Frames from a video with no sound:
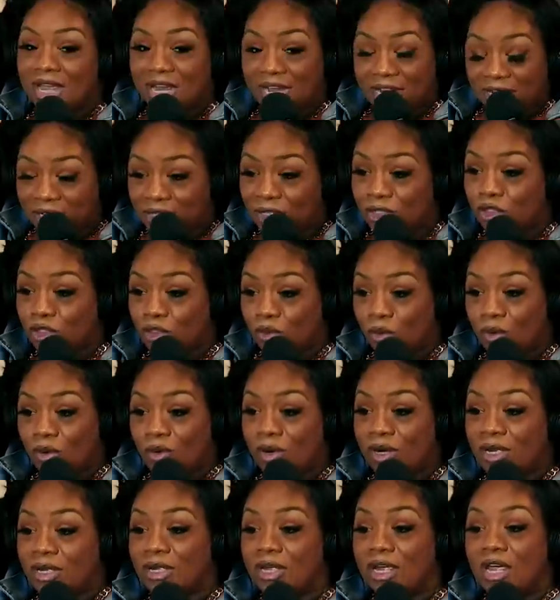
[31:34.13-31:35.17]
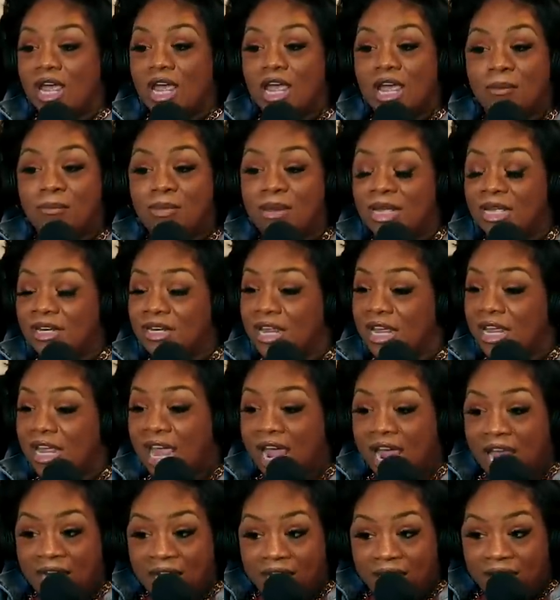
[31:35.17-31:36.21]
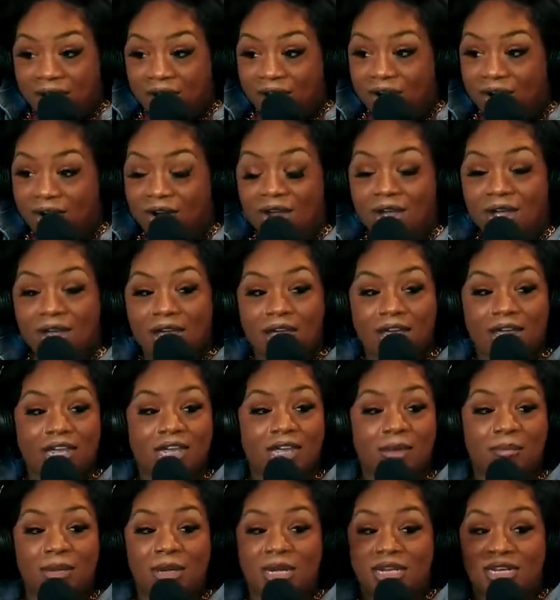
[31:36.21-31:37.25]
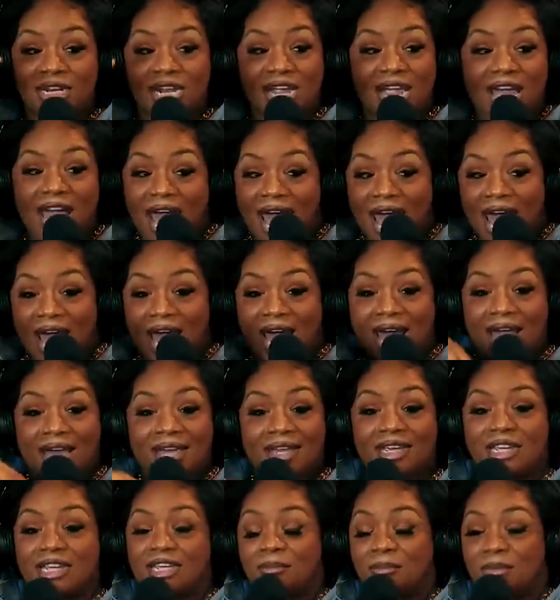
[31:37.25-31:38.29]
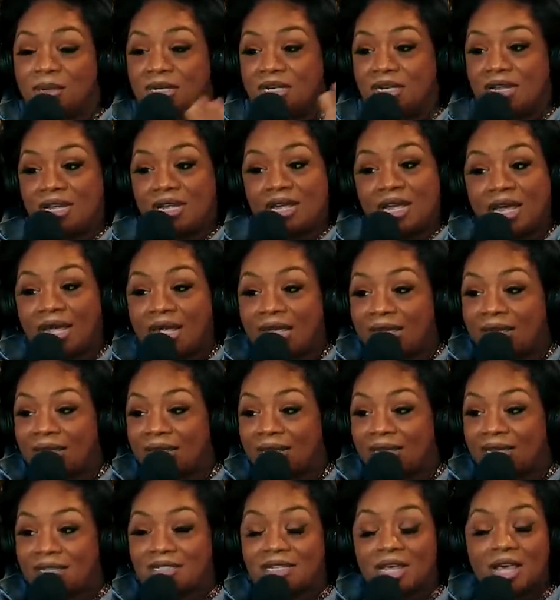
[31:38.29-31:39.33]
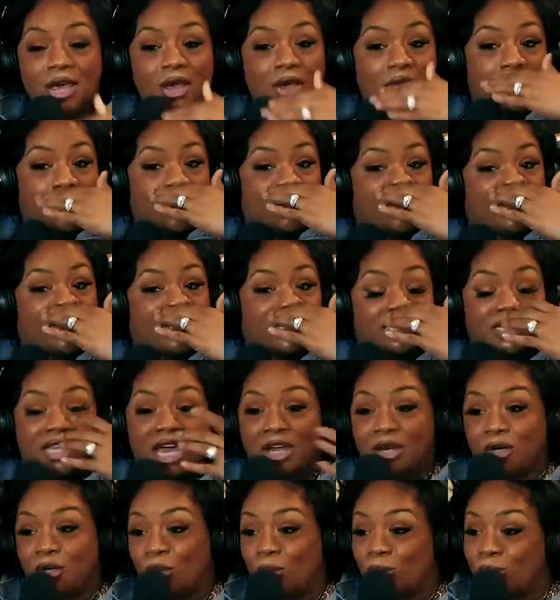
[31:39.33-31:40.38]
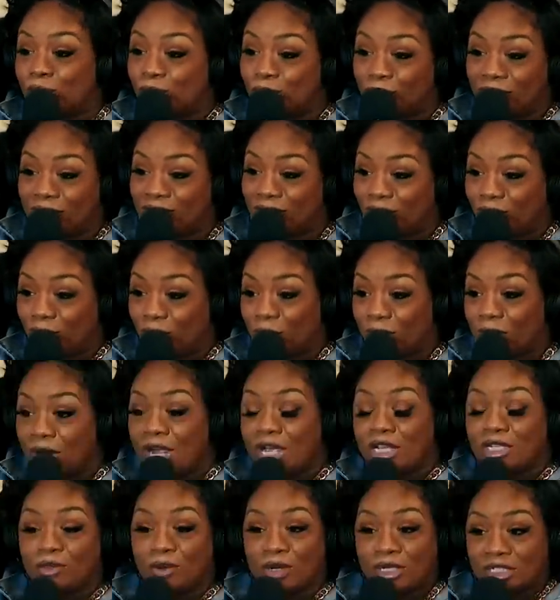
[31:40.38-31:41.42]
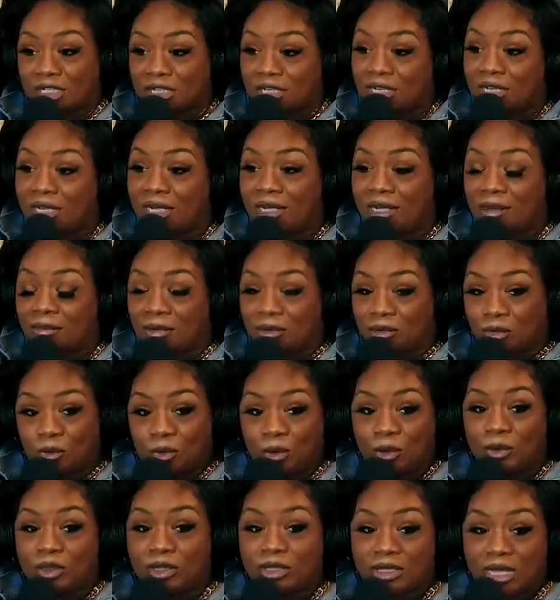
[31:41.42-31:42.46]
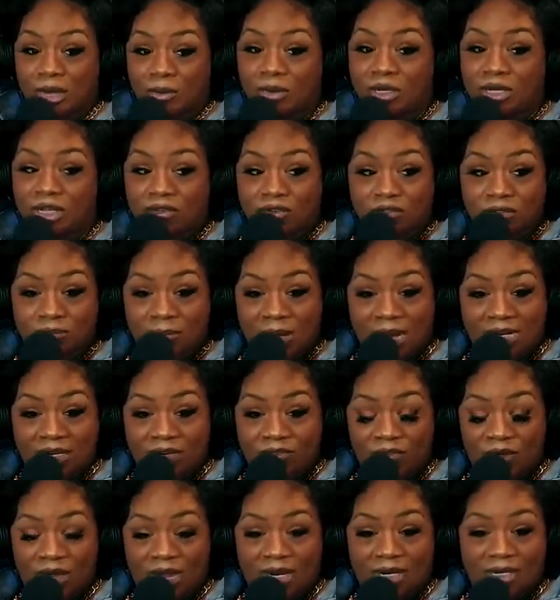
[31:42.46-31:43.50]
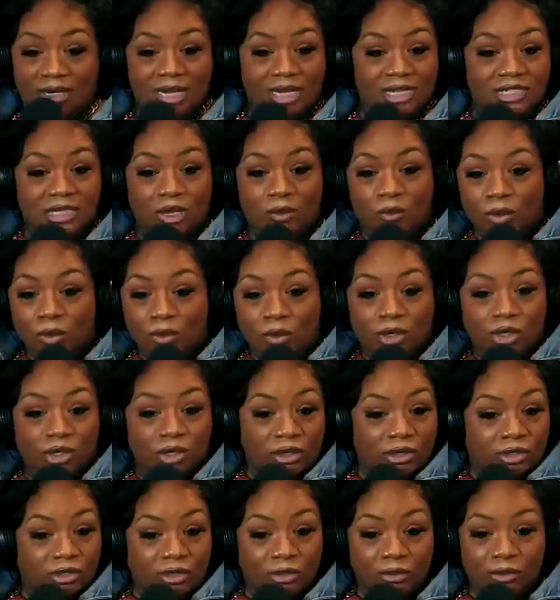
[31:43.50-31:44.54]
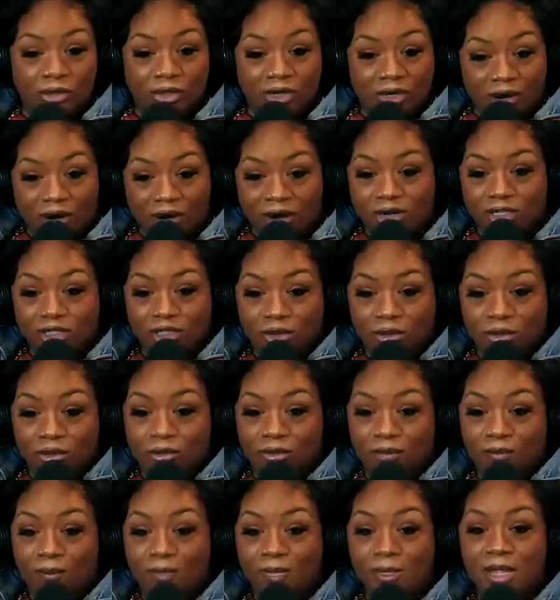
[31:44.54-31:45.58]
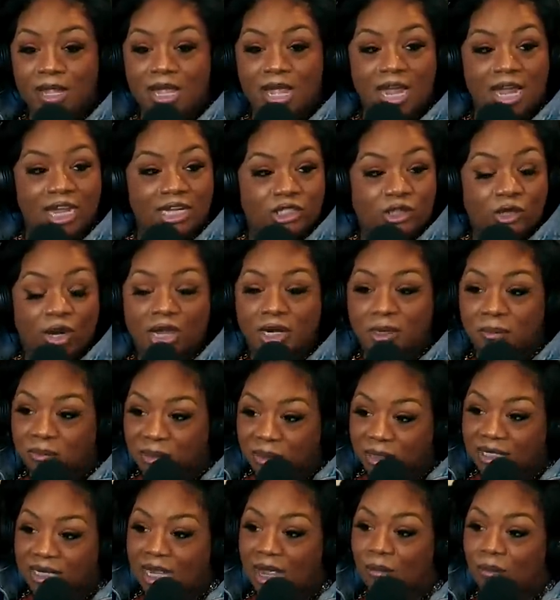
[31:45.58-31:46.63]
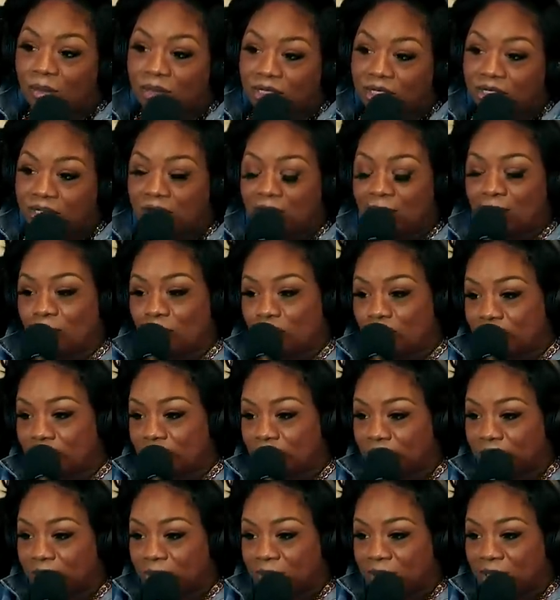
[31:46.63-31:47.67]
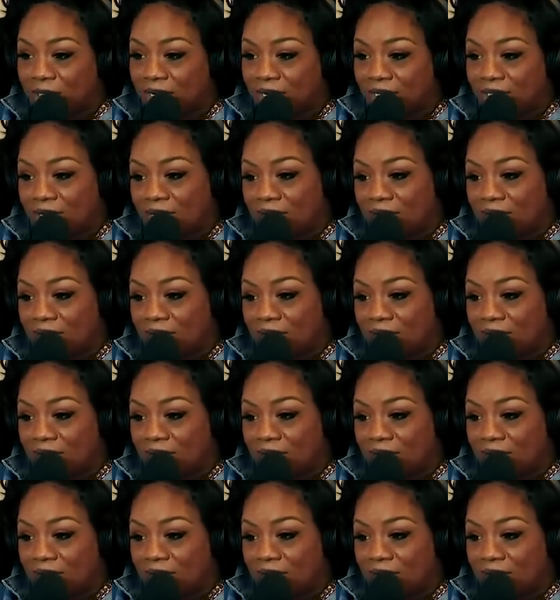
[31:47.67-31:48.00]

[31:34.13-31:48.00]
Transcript: In the drawing. So there'd be like a seven. It in their hair. It in the hair. be in their eye. It could be in their hands. You just got to know what you're looking for. So as a kid, we would they would give us magnifying glass and we would look through the cartoon and try to pick out what the number was going to be that